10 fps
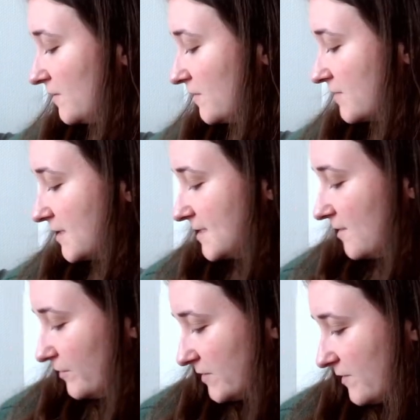So that's
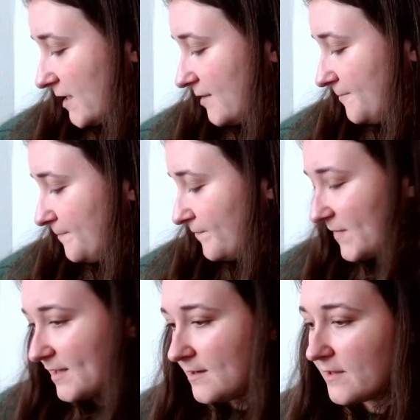the Oslo hat.
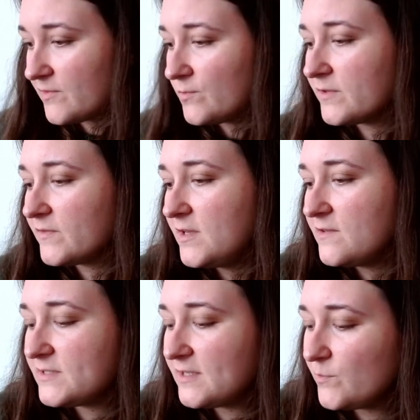Another one that
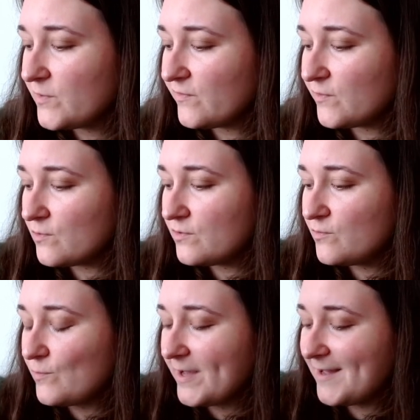you've seen before,
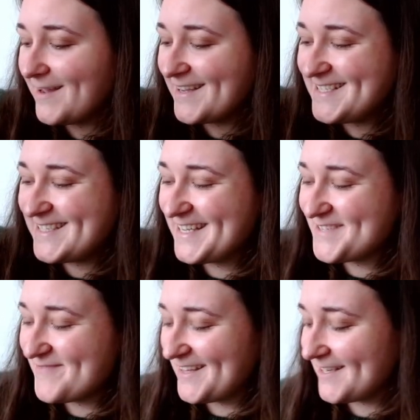where I said
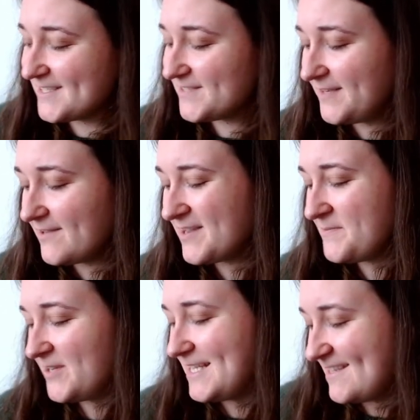in my last video,
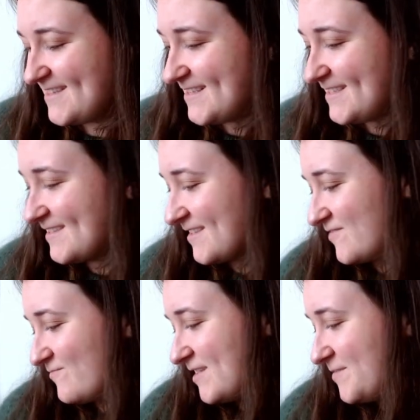I'm gonna get this
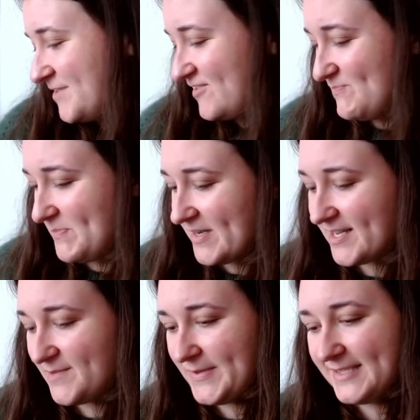done while I'm in
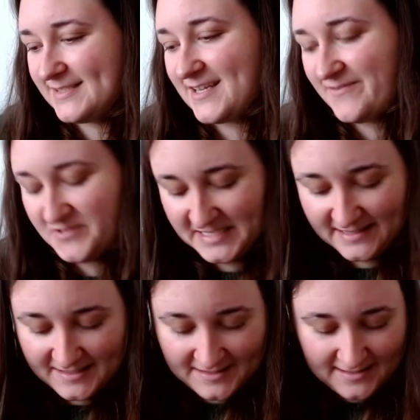Dubai because I have to
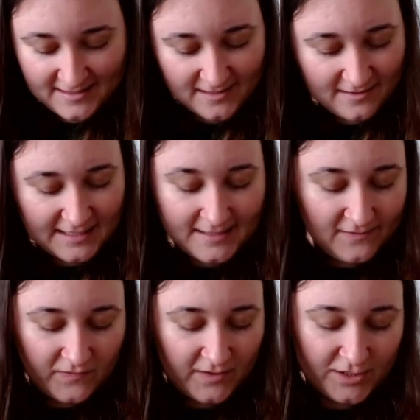get this done. I
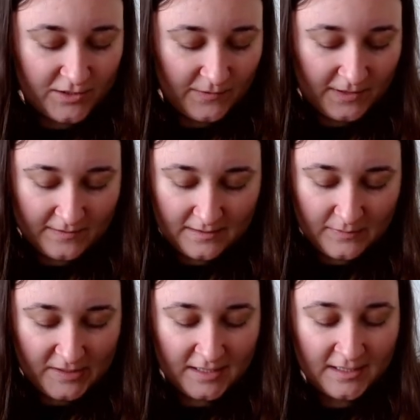didn't finish it when I was in
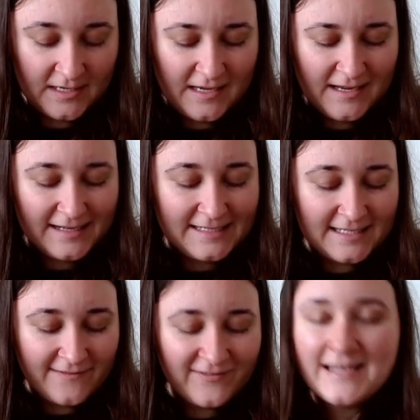Dubai. I
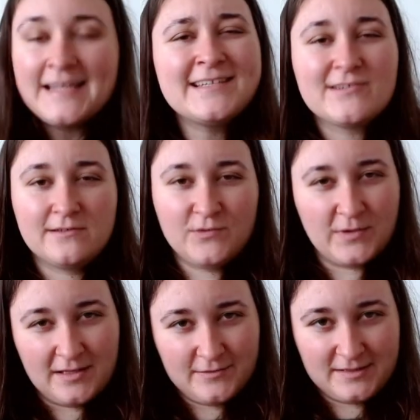didn't even knit on it
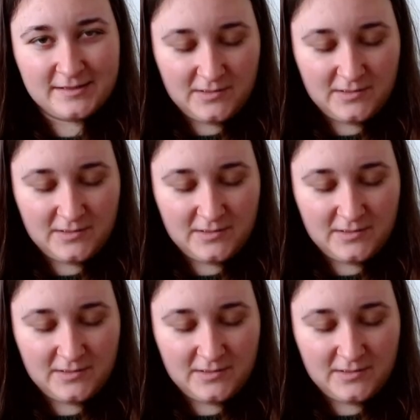while I was in